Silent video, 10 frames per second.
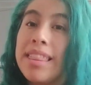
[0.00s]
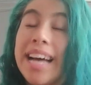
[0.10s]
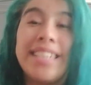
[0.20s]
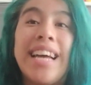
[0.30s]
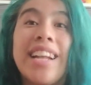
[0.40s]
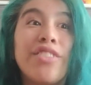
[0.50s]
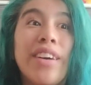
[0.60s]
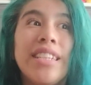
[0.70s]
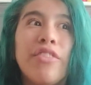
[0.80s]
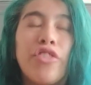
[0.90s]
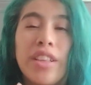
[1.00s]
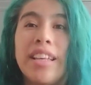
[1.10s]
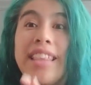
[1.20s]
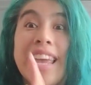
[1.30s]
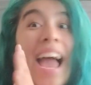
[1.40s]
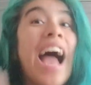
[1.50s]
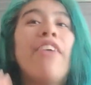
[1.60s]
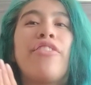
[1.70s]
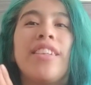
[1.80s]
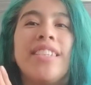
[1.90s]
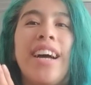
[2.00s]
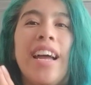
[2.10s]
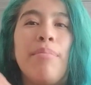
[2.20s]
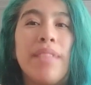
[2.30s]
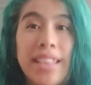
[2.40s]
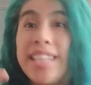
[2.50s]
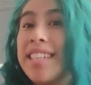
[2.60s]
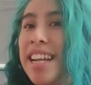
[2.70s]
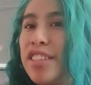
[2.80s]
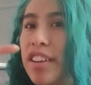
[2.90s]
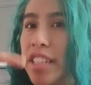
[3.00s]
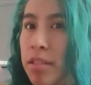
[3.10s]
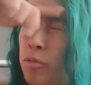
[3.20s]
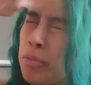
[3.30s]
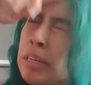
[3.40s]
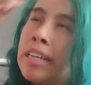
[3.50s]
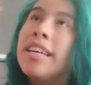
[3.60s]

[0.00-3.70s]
that satisfies it for like half the time that this satisfies it.